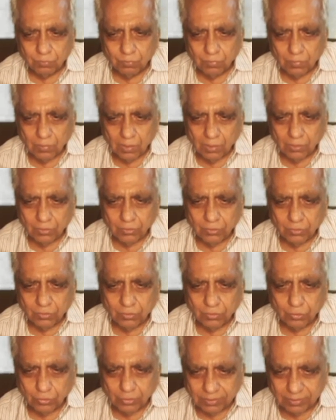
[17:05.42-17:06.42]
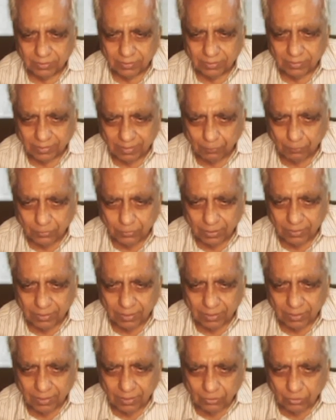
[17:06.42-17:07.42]
So this is exception.
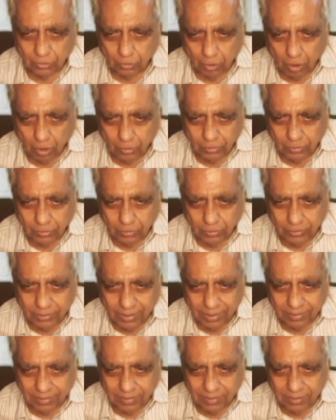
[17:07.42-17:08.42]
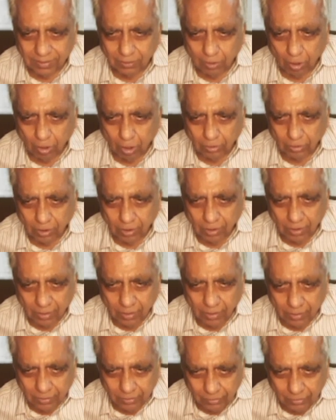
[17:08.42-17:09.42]
So now here, now
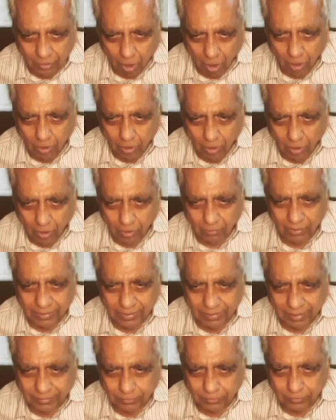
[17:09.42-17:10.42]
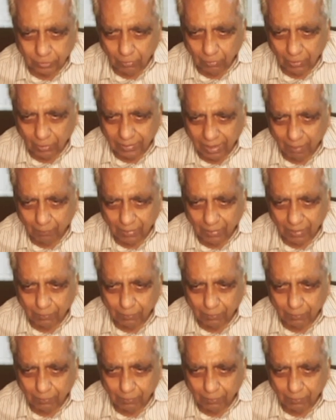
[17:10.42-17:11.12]
electron will come and